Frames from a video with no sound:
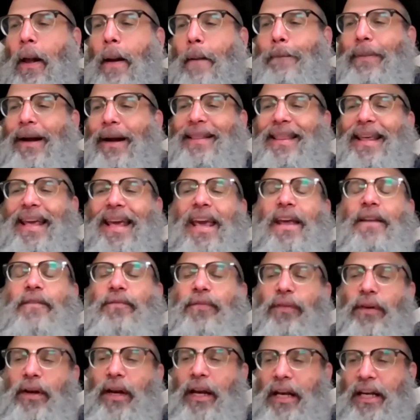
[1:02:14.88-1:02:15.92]
but the
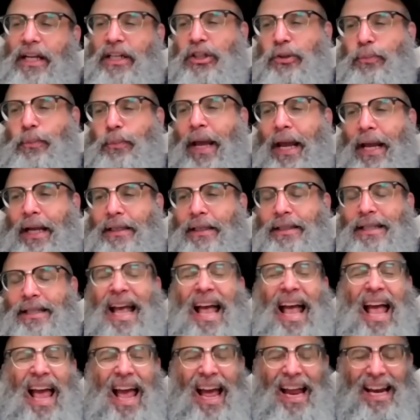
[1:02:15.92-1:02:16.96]
infinite expanse
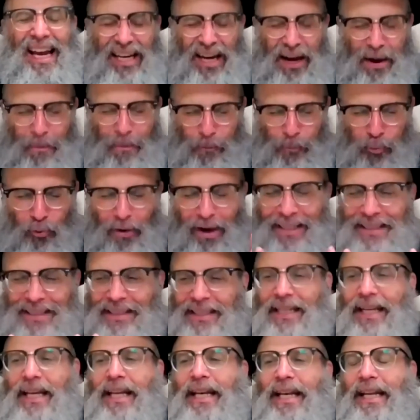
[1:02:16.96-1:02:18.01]
and
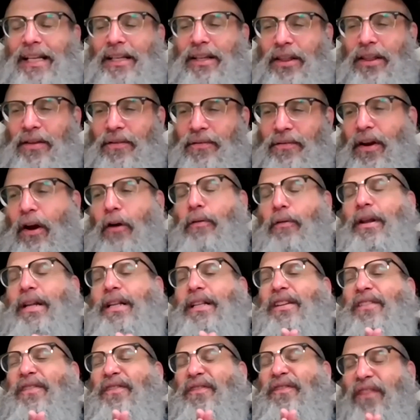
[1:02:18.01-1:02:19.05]
compressing it into the very
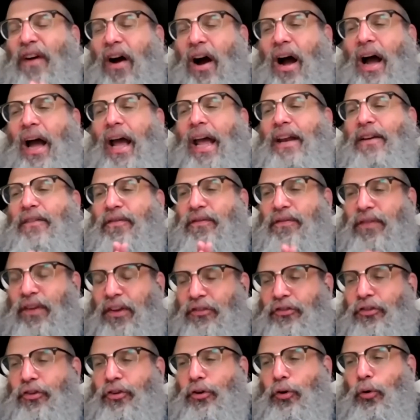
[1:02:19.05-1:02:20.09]
defined
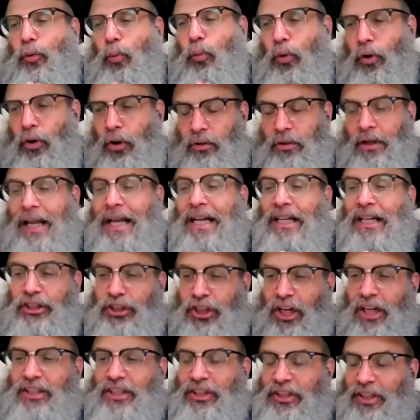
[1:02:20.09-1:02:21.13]
physical world,
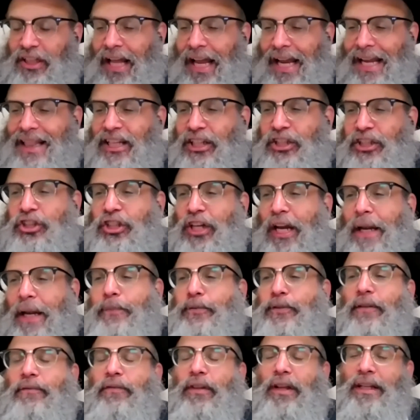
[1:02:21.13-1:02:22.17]
just like the
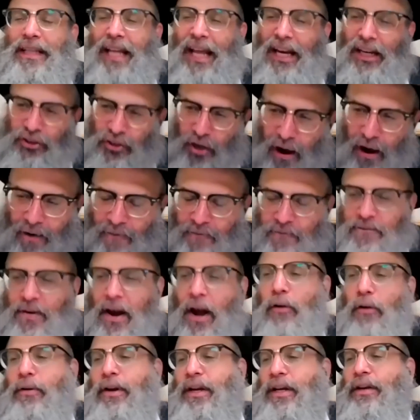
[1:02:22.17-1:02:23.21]
shapes of the letters are
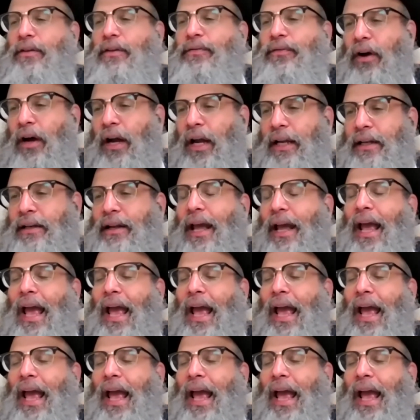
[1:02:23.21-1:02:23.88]
very defined